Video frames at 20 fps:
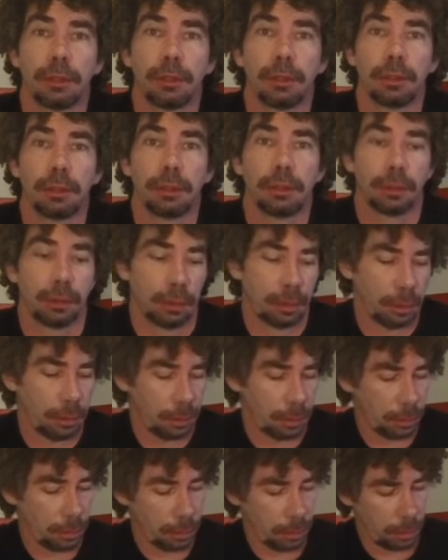
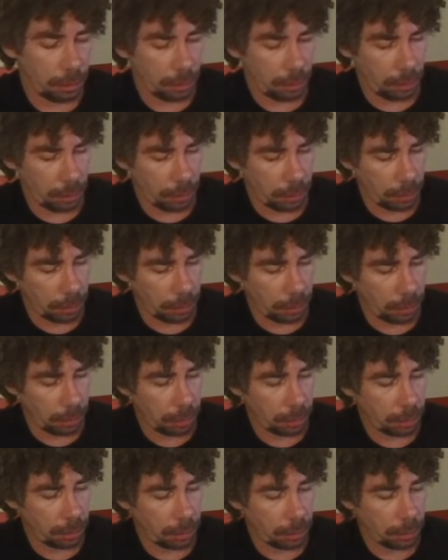
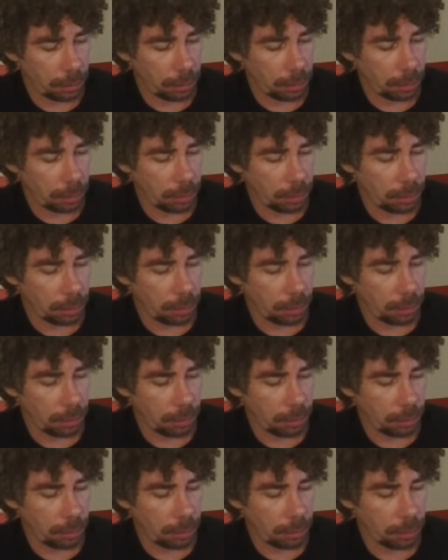
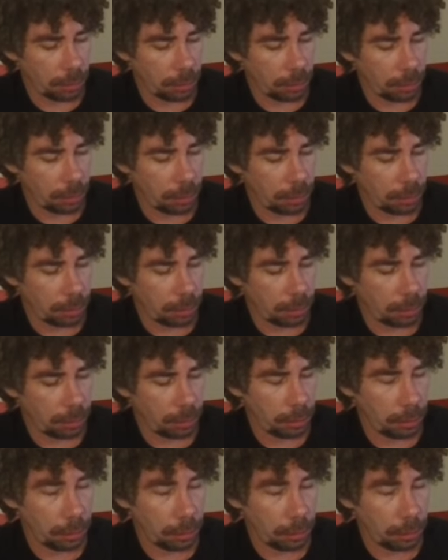Nobody speaks.